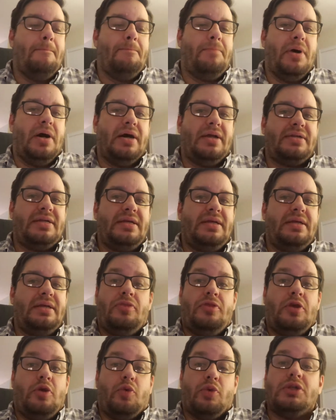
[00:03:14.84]
but
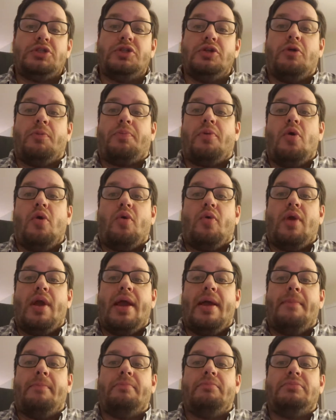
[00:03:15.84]
the original
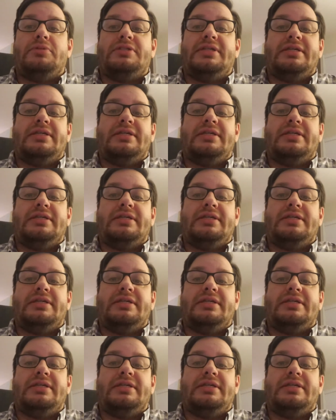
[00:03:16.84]
program